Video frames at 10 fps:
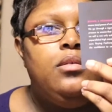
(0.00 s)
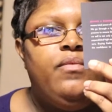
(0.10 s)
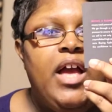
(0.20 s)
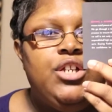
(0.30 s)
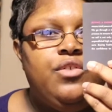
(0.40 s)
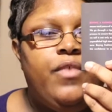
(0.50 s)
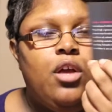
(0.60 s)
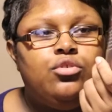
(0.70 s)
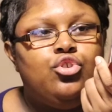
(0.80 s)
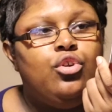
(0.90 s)

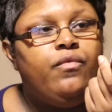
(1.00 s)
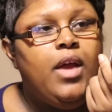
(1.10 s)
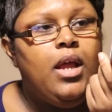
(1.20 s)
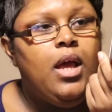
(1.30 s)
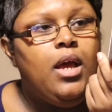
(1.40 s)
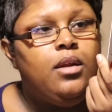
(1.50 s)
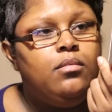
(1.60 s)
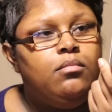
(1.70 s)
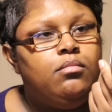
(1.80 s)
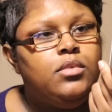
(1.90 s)
Fashionphile certified
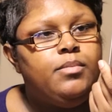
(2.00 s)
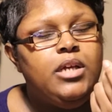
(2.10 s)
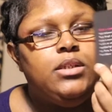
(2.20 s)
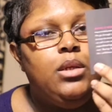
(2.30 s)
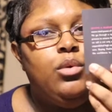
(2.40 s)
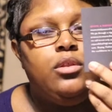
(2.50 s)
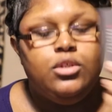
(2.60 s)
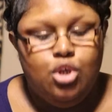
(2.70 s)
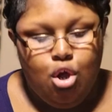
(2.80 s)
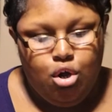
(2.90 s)
item, basically what
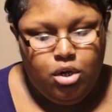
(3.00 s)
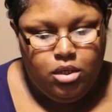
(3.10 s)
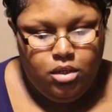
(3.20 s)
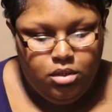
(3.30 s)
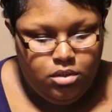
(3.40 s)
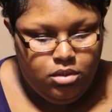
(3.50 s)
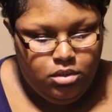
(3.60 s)
this card is.